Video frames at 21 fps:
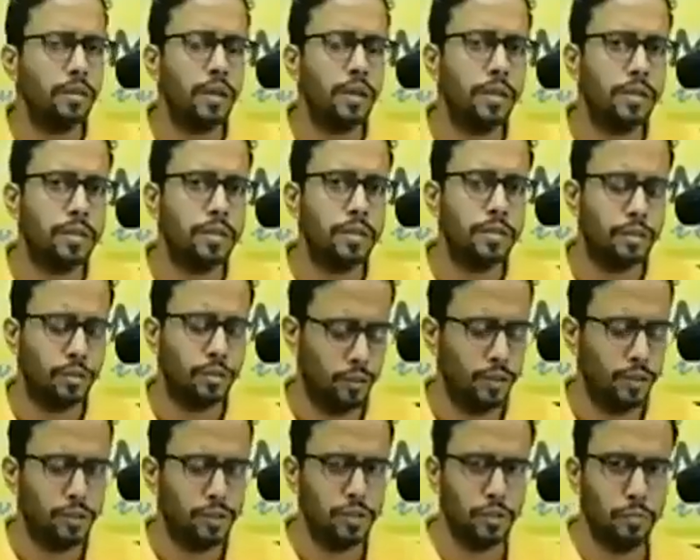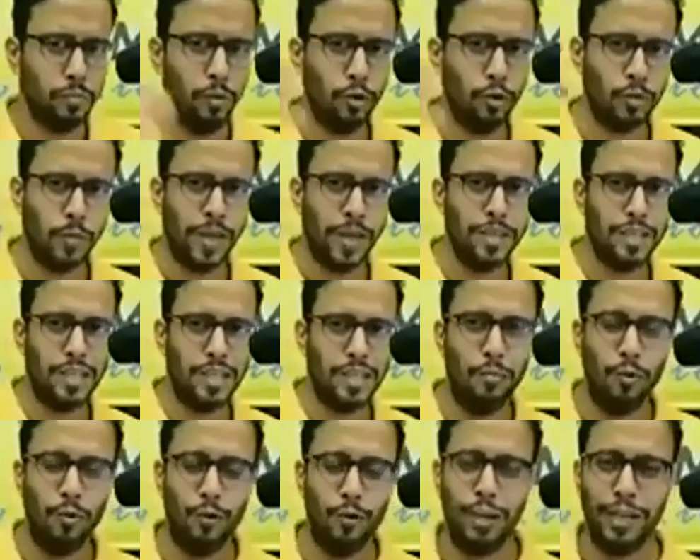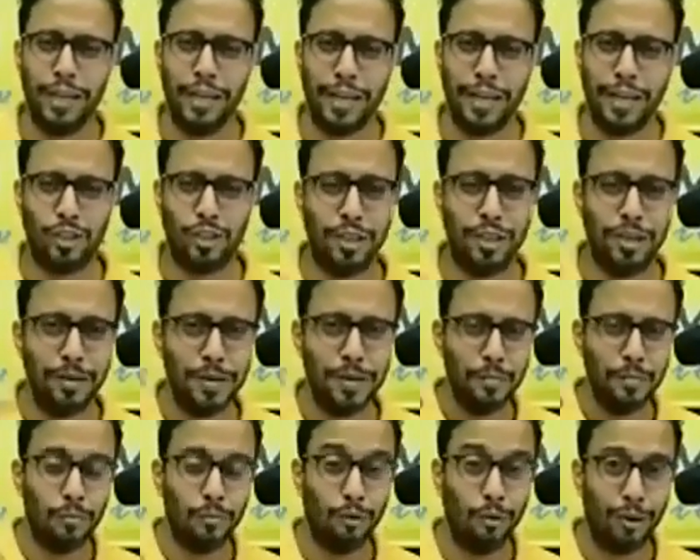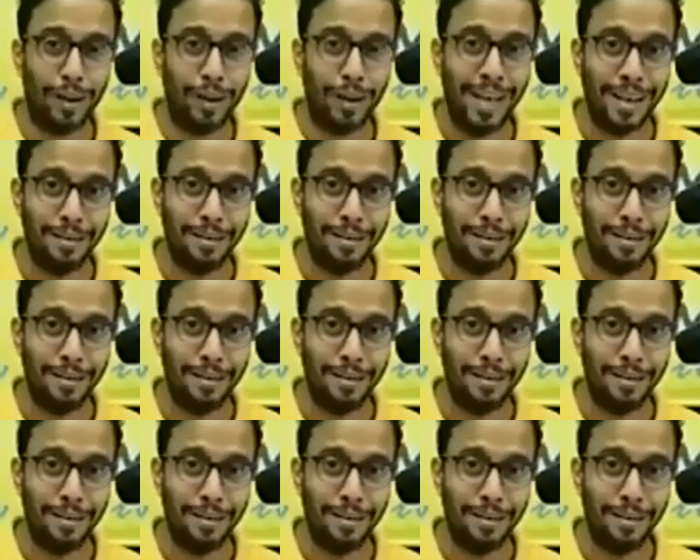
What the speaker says: I see. So this is more spicy, more engaging, more alive.